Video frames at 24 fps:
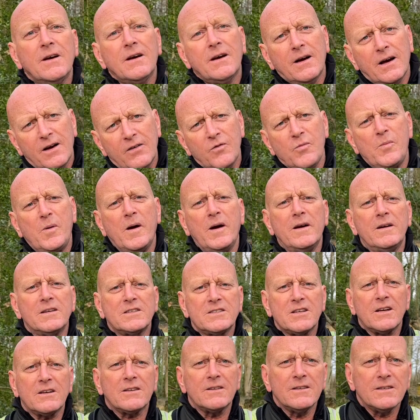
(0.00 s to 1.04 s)
I have a pair
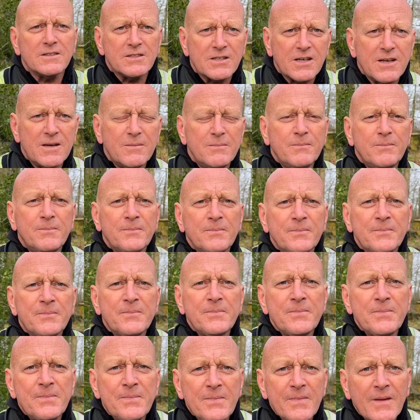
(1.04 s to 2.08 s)
exactly the same. I wear them all
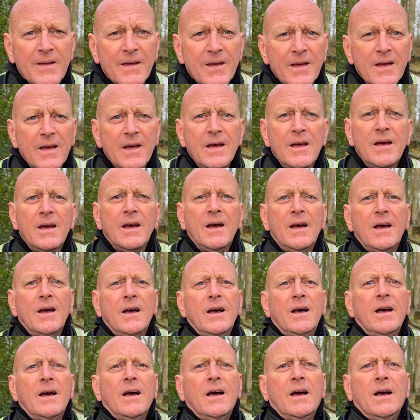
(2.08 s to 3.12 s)
the way through winter because
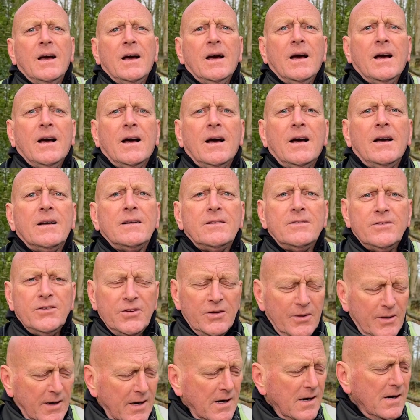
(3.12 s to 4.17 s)
I am hard.
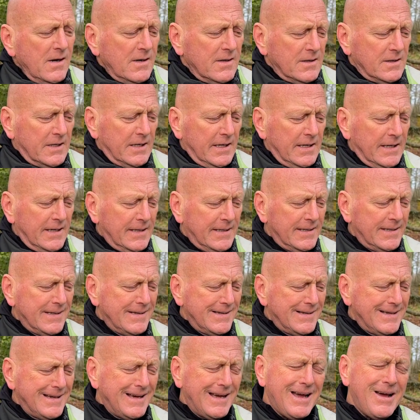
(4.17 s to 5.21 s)
You are hard.
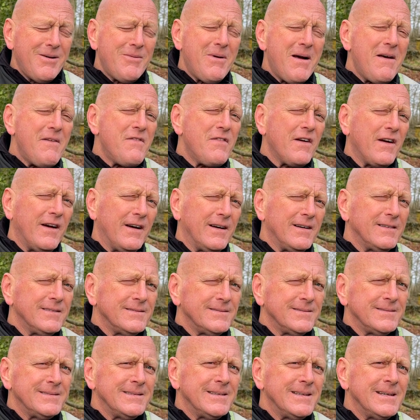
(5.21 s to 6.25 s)
However,
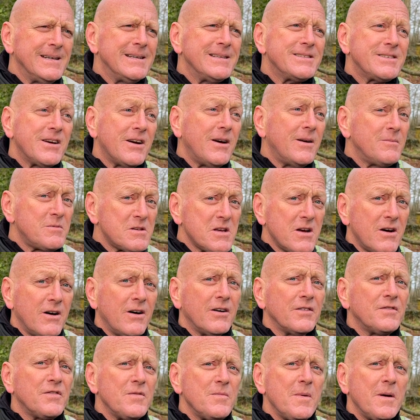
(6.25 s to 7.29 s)
times are
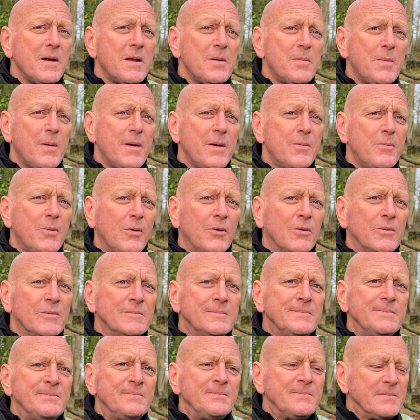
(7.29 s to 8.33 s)
hard for many people.
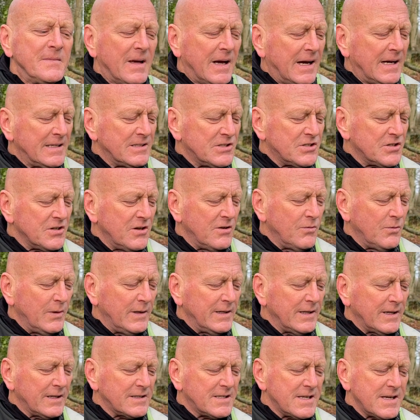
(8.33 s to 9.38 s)
And so we
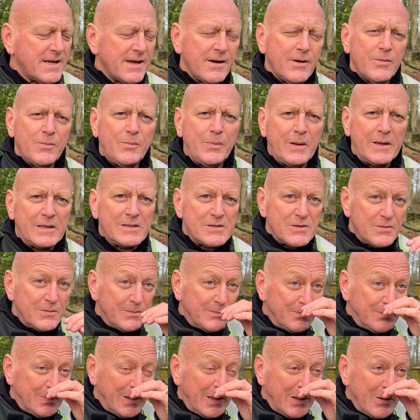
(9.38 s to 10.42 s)
like to get picks up,
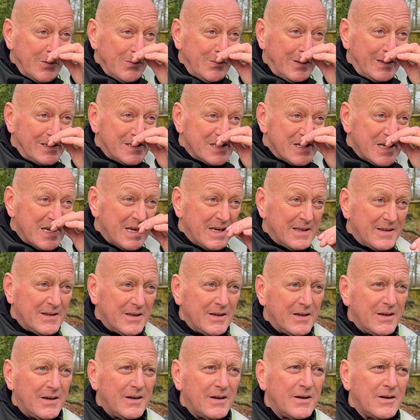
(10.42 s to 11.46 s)
pick up bits of kit
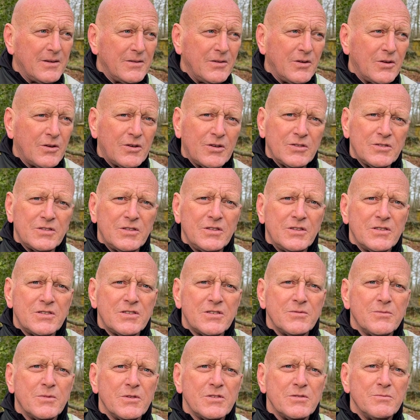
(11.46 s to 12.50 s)
that are not costing us
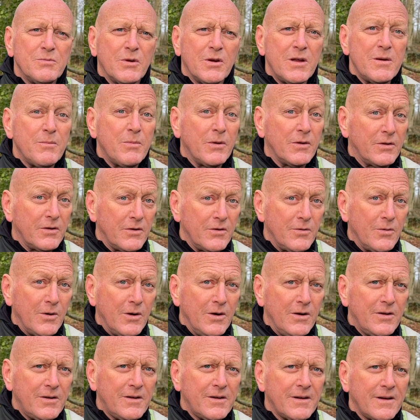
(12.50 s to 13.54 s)
so much money but do
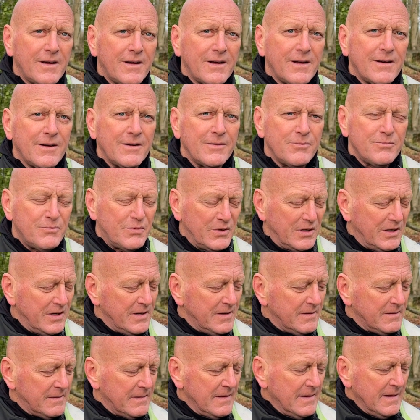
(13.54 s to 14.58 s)
work and are
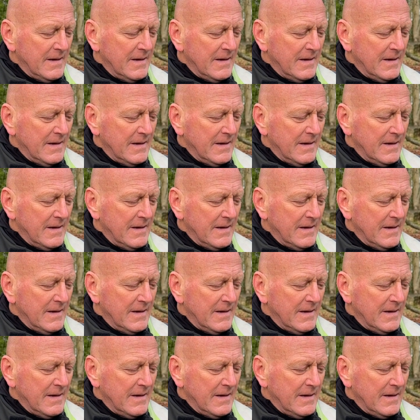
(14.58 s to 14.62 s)
brilliant